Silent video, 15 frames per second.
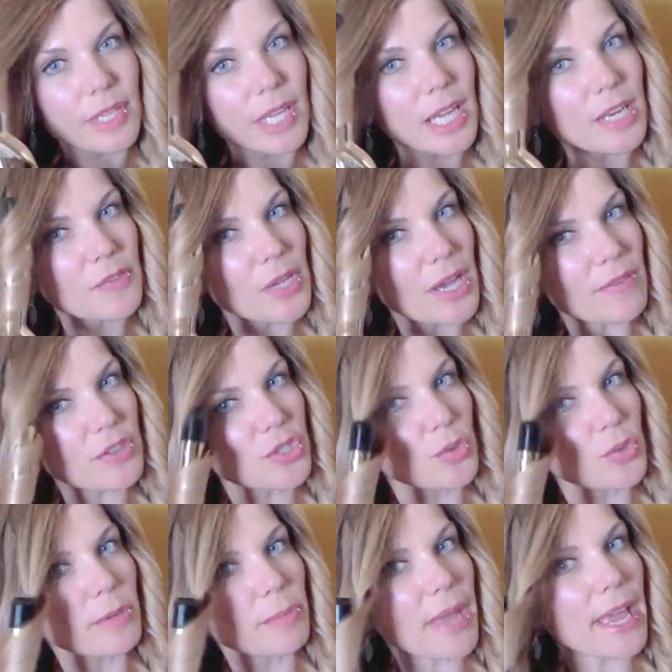And if you have a
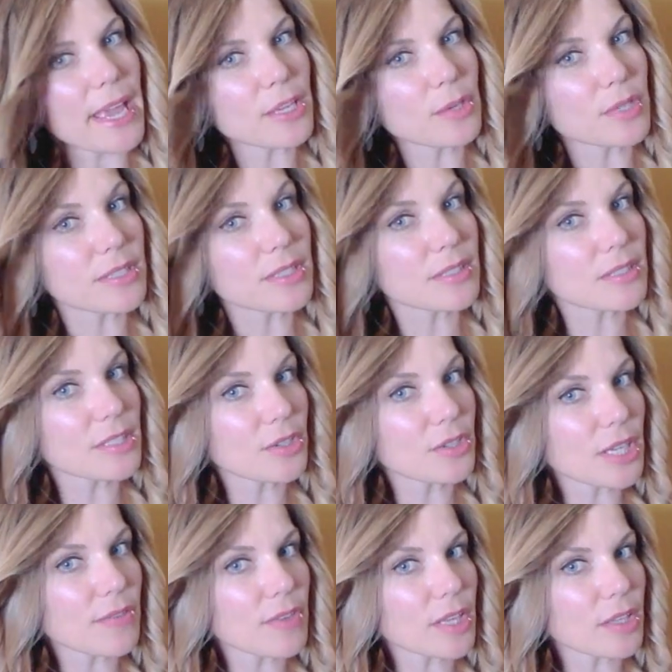short bang, you can still
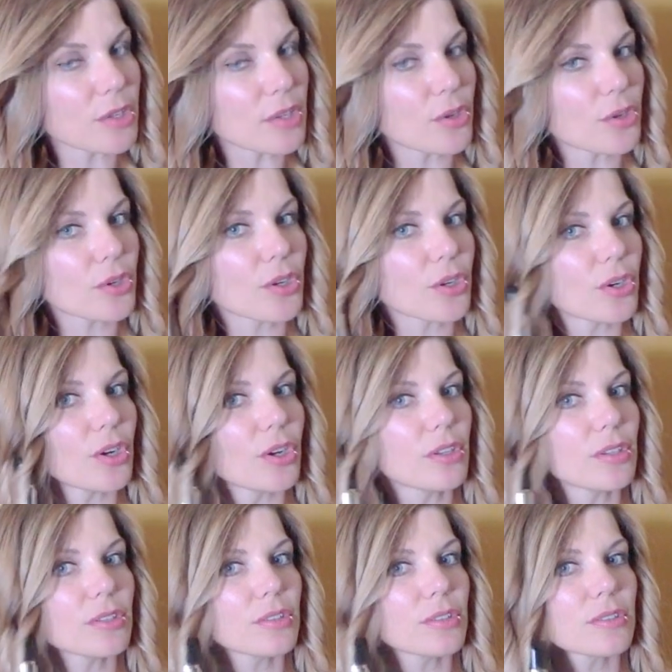give it a little curl,